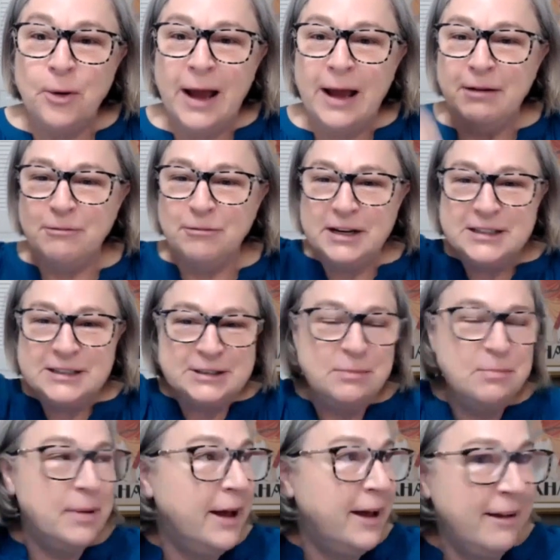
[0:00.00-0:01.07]
I reached
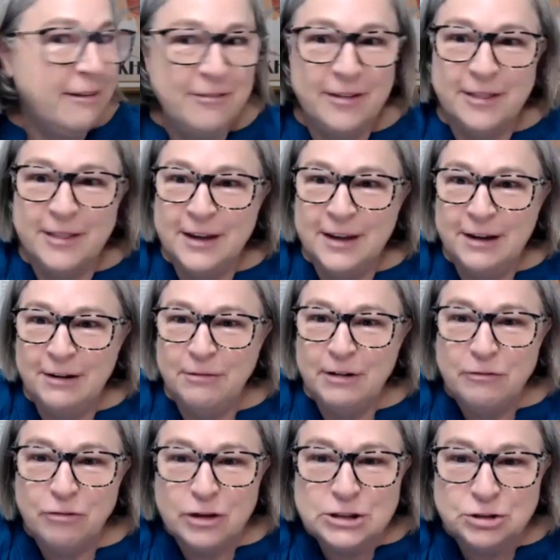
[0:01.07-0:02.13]
above the
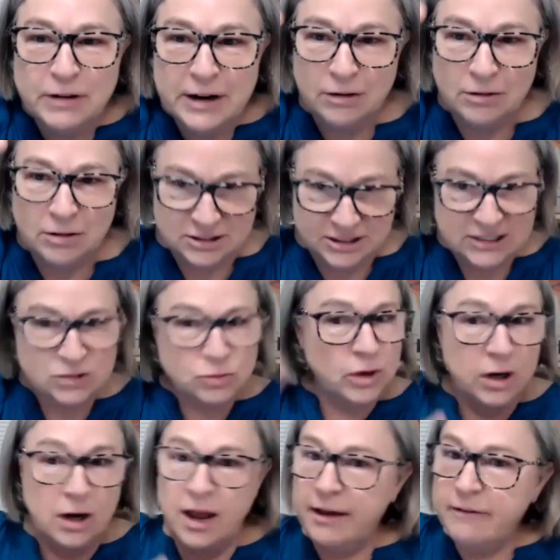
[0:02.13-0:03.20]
refrigerator because that's
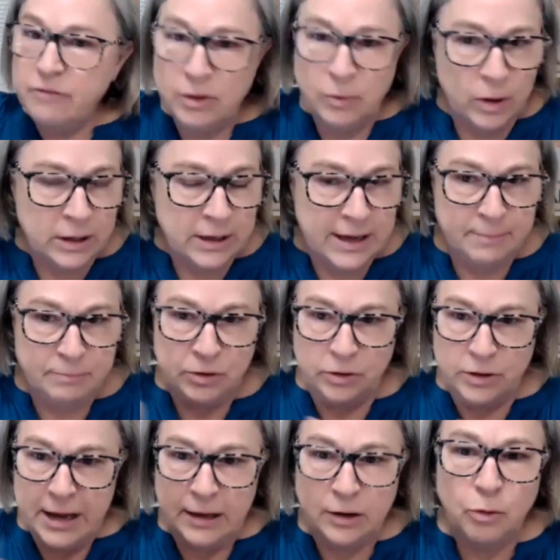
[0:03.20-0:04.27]
where everyone kept their
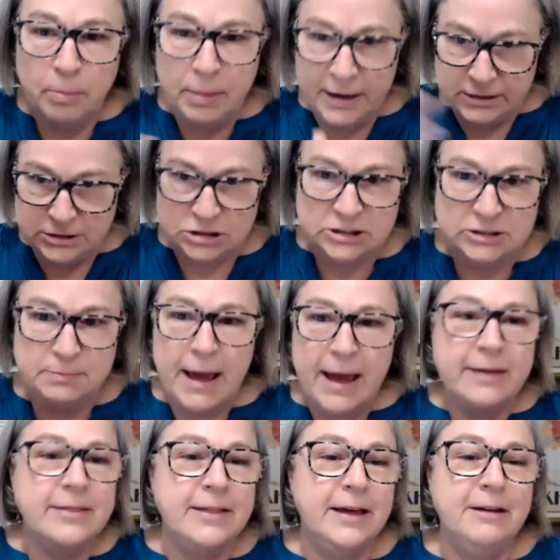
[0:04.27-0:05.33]
yellow pages
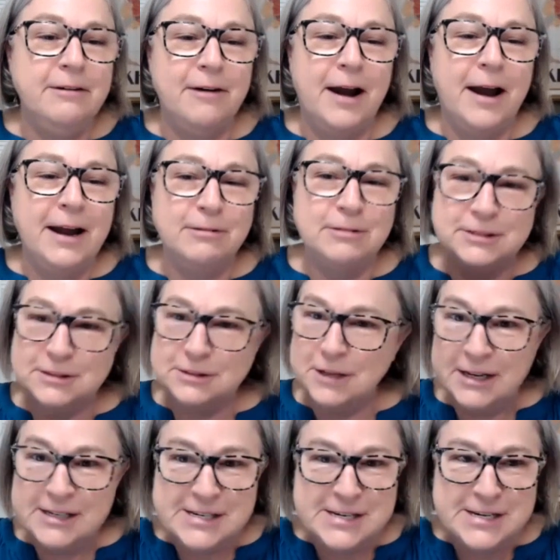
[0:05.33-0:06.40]
back then, right? It was
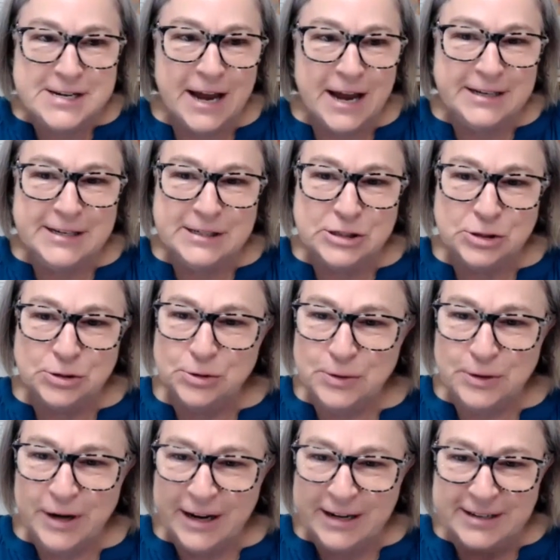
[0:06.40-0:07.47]
nineteen ninety-two
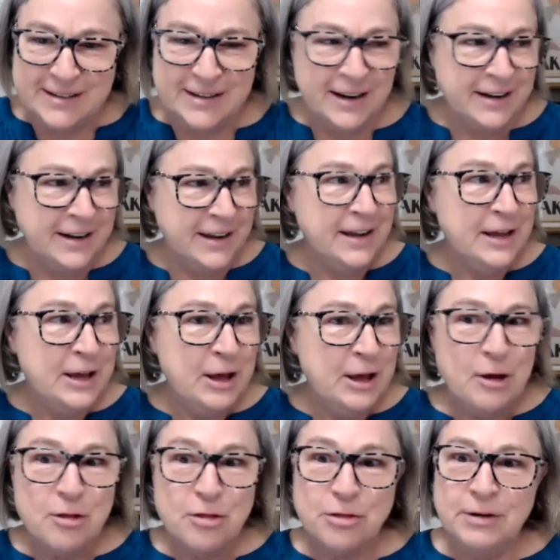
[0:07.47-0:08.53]
or nineteen
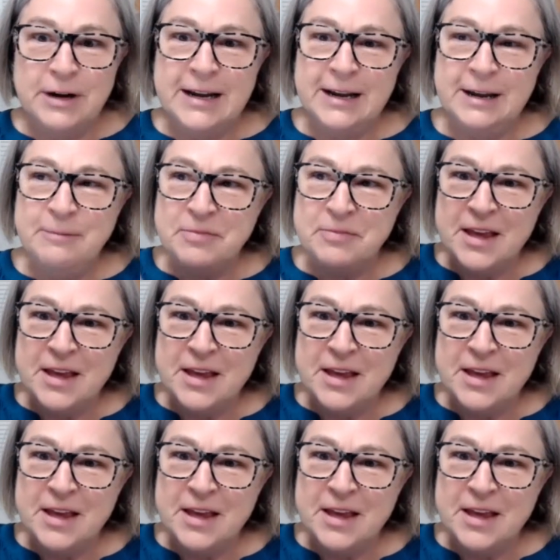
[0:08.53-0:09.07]
ninety-three.